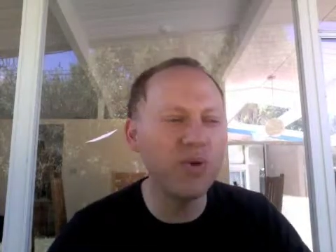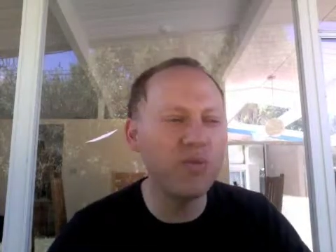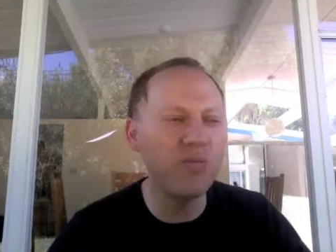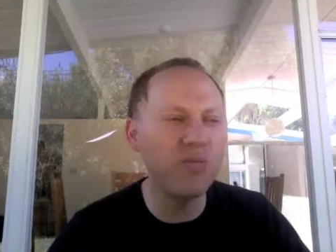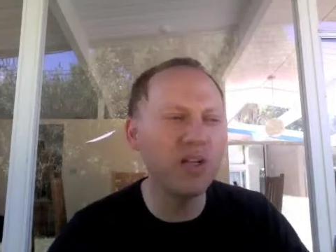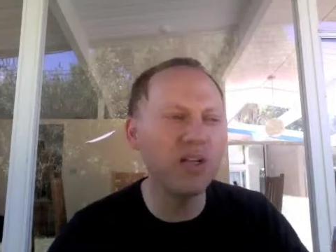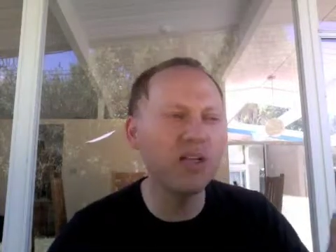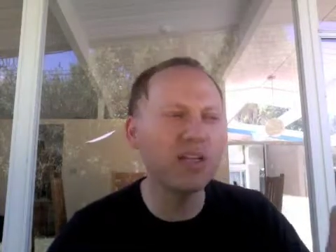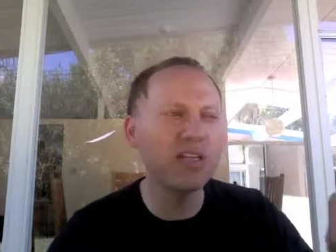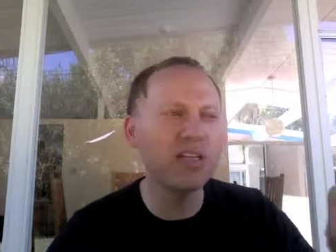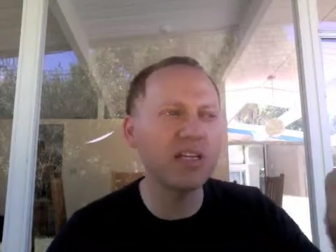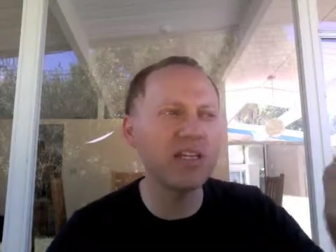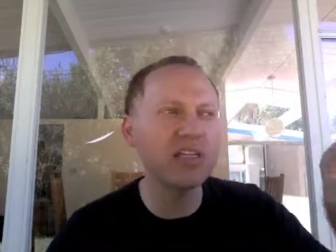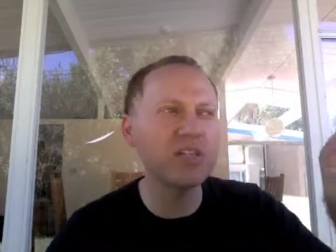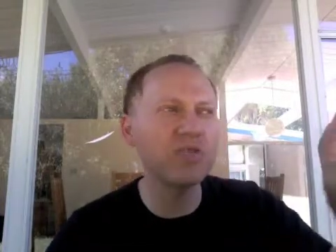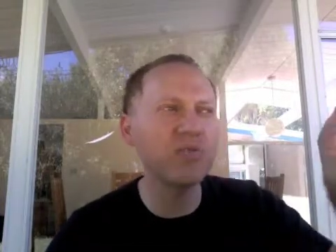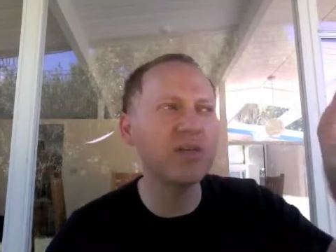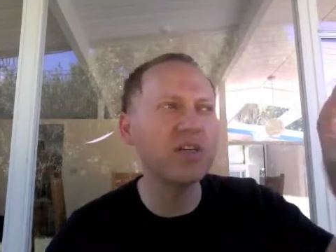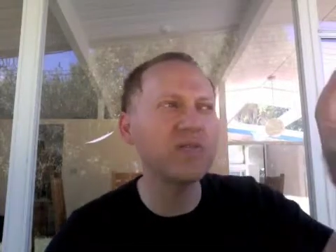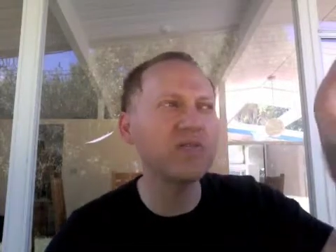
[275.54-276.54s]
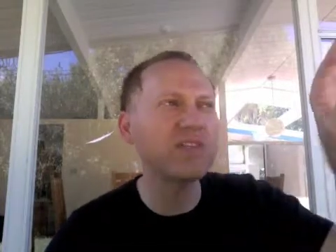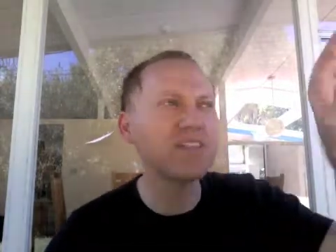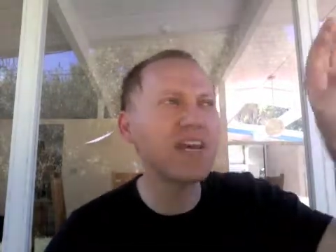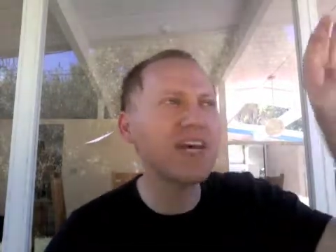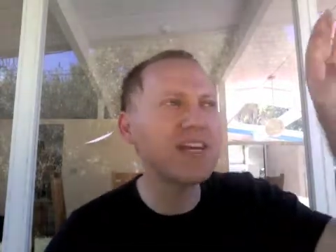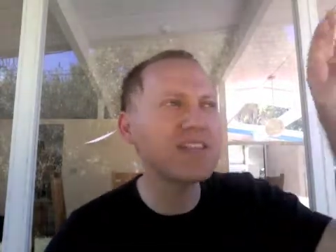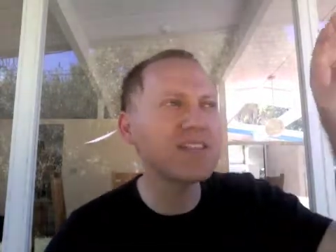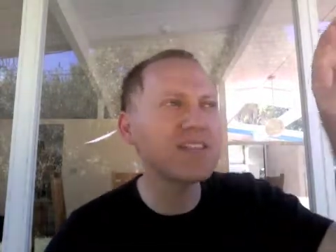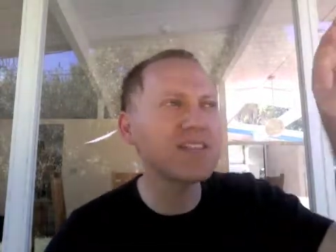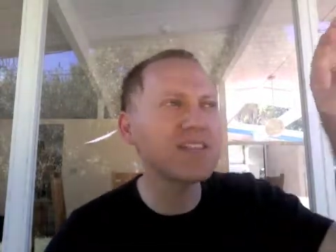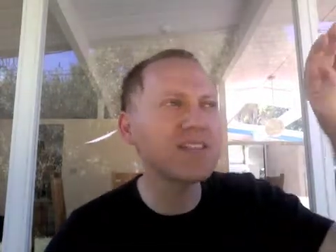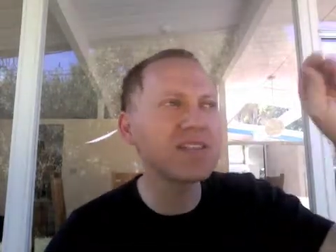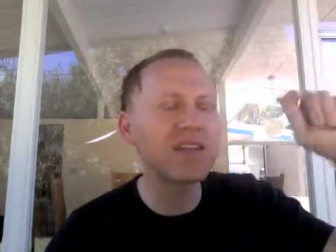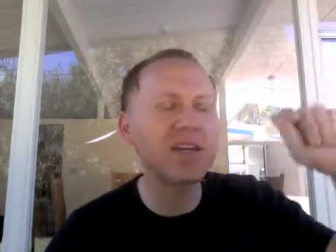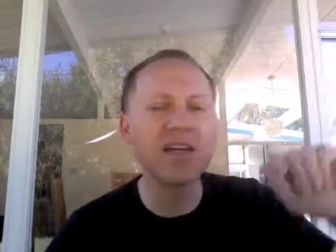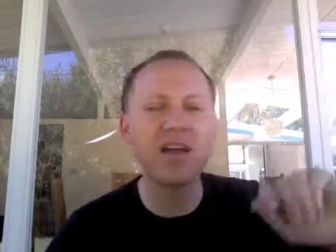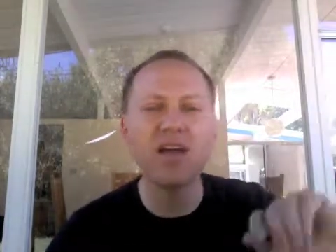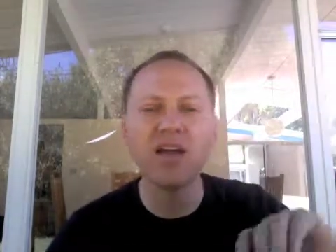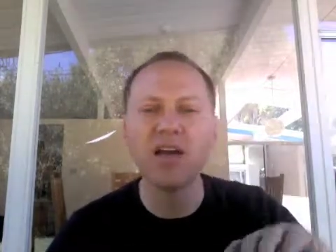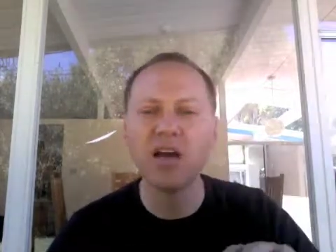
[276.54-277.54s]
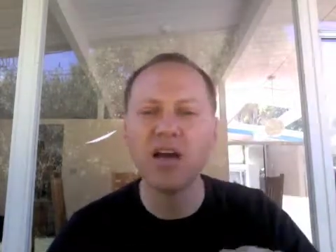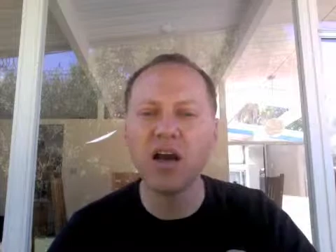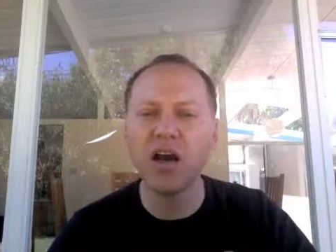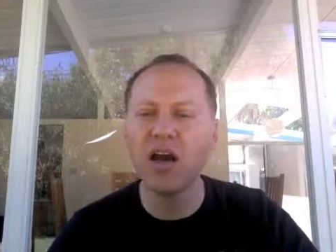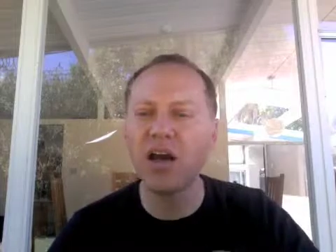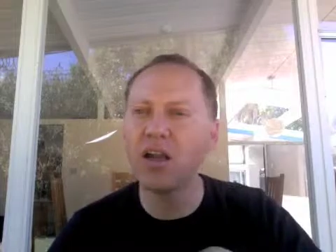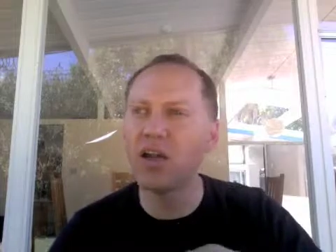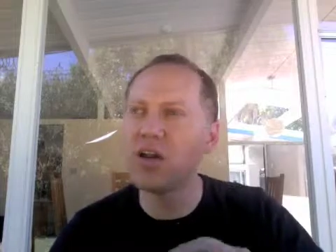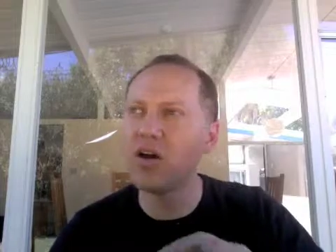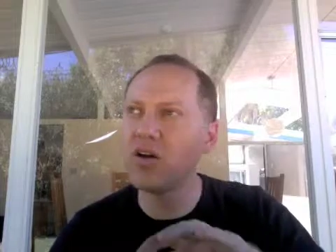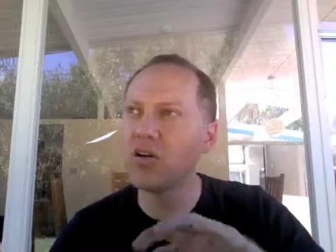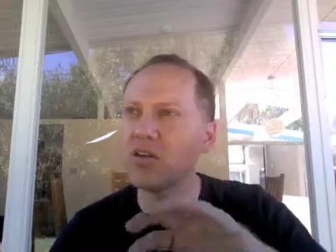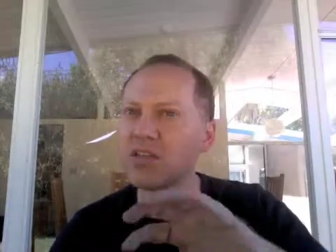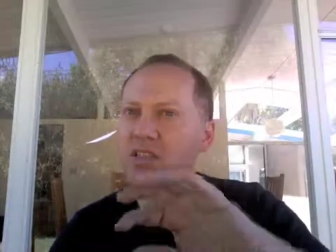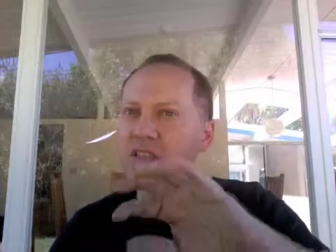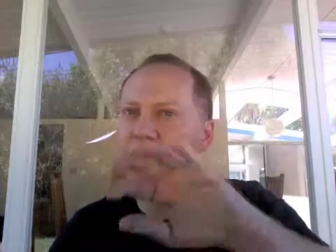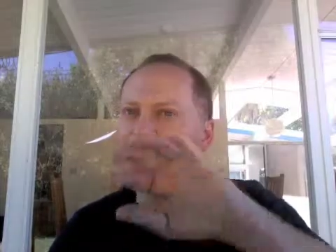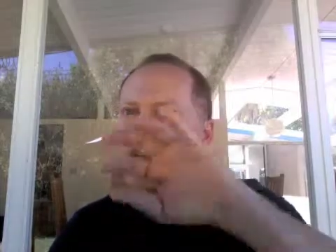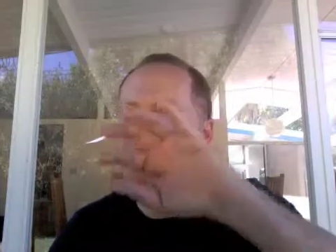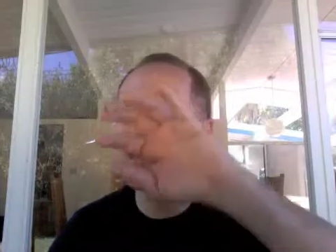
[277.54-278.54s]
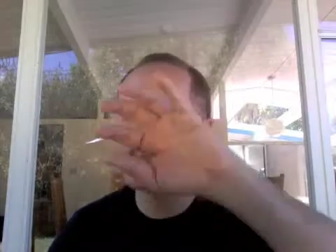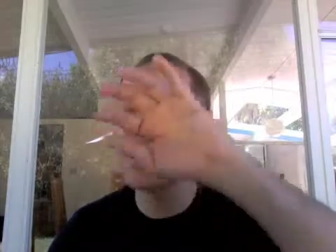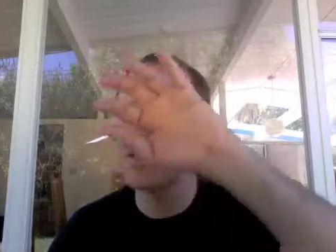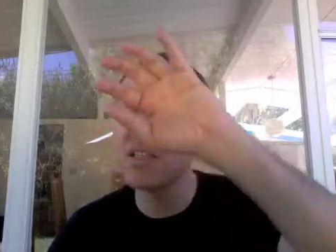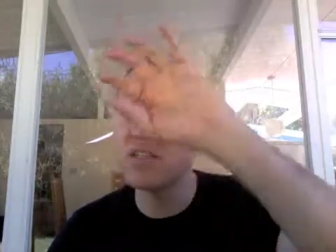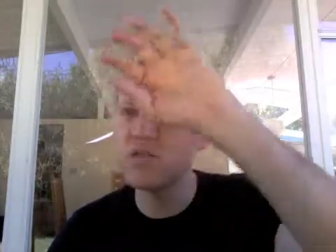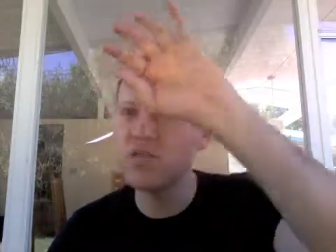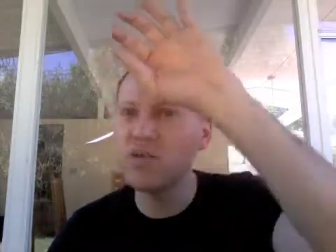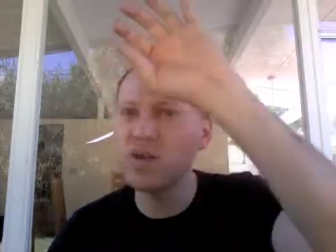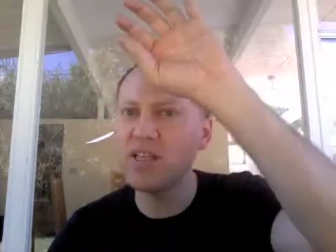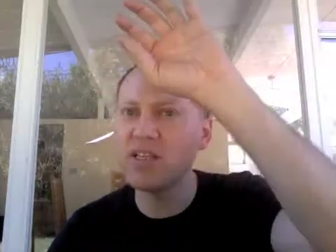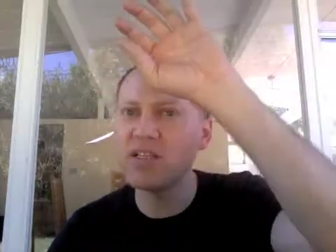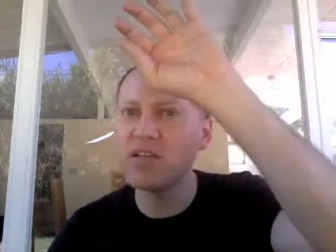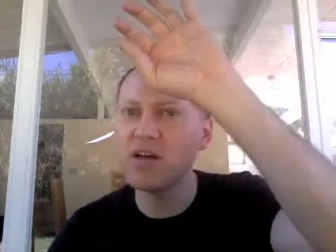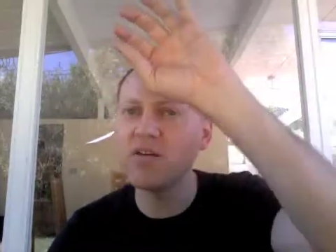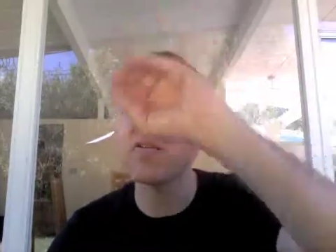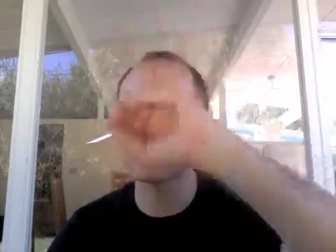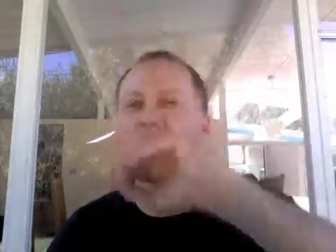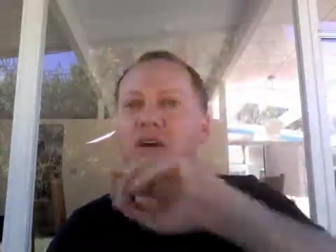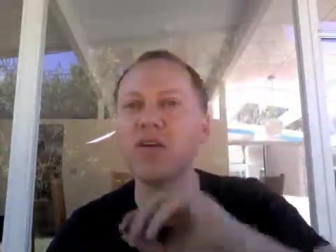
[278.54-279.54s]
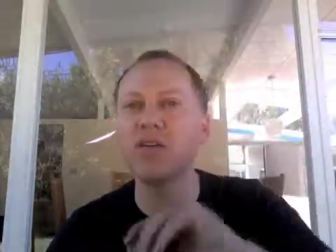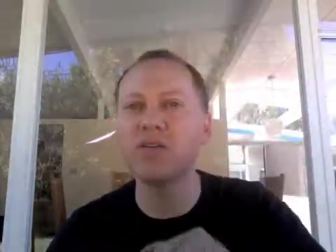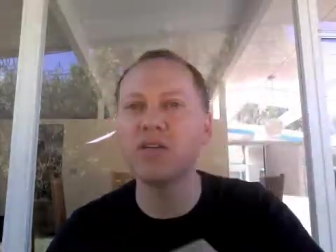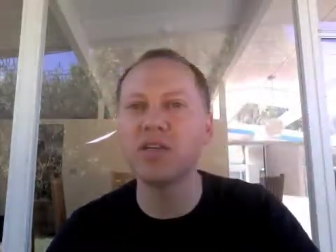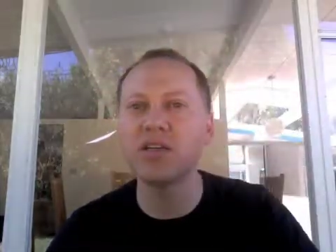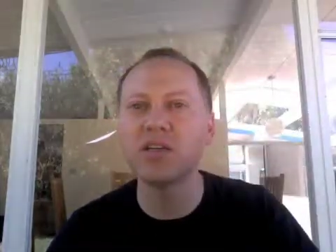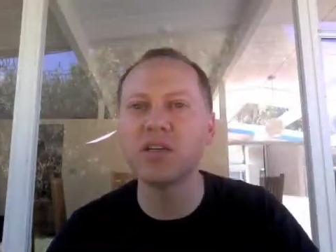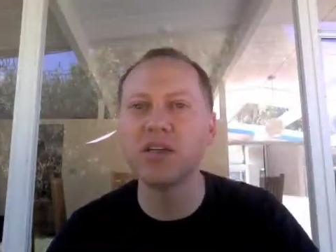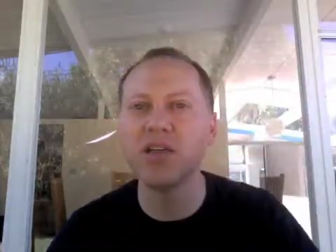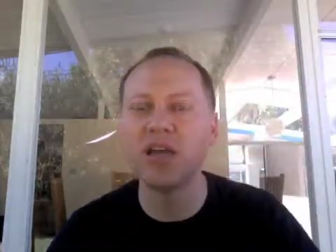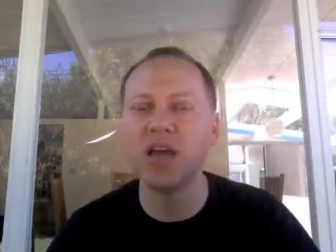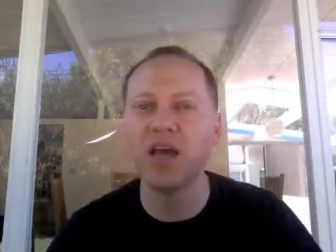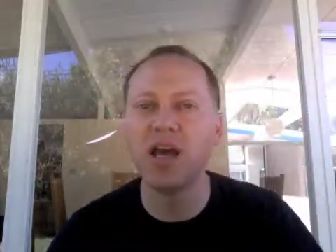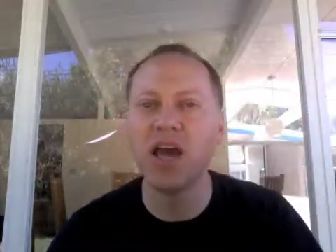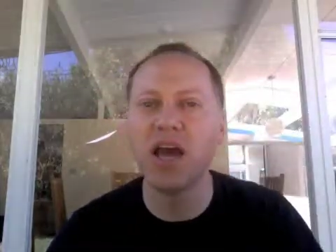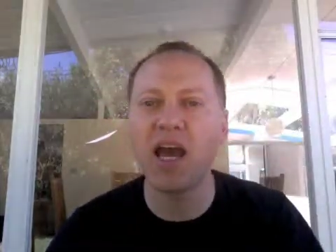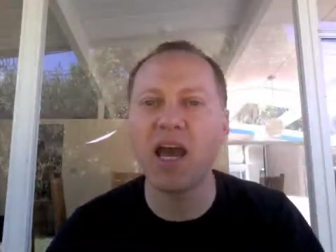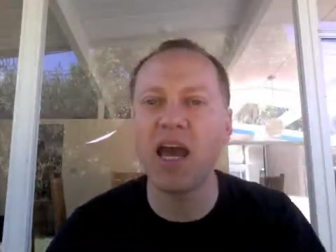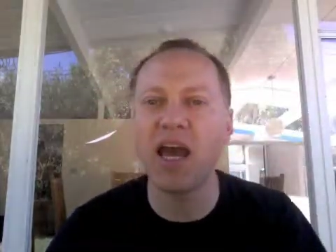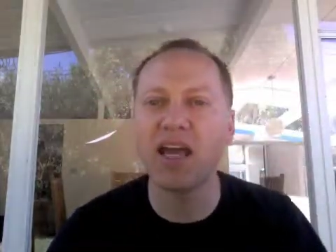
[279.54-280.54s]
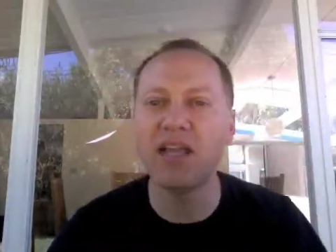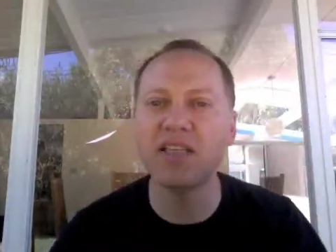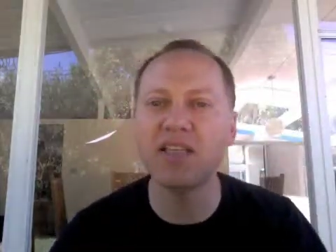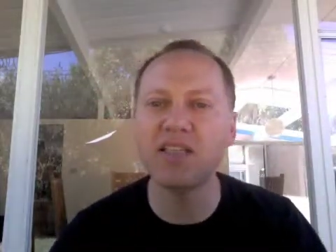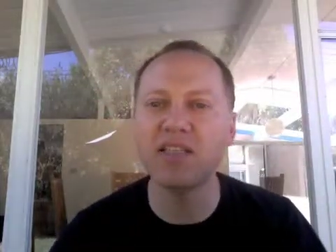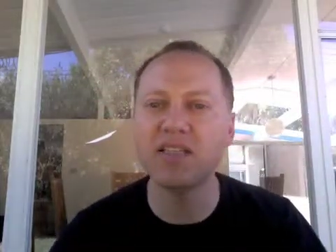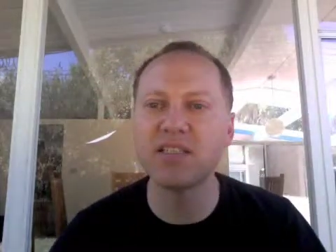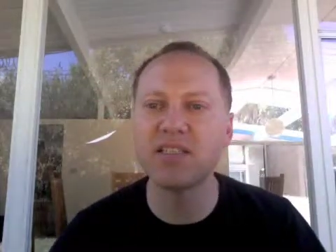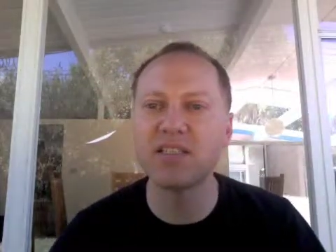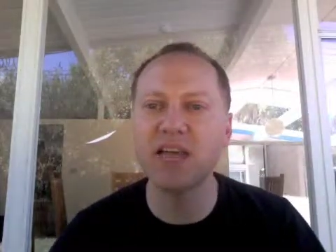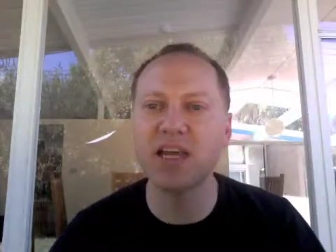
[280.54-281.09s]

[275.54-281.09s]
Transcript: building this suite of tests alongside this suite of code. And